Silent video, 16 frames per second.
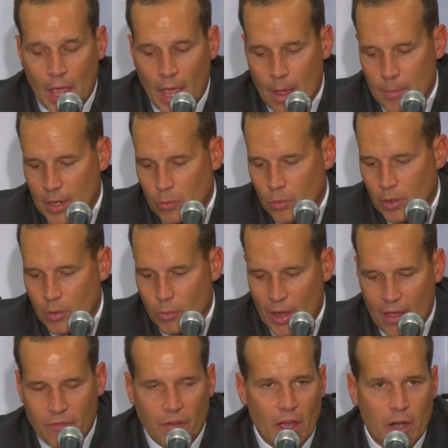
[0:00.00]
Yeah, I mean,
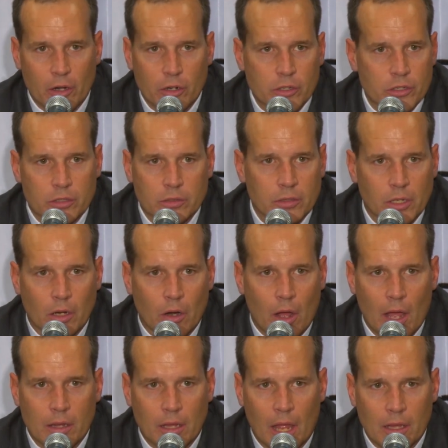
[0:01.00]
we have fighters. You
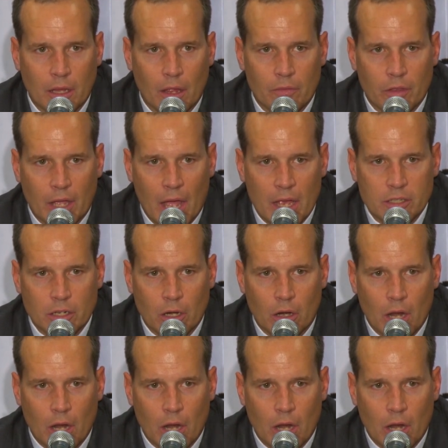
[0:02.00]
know, I love the guys in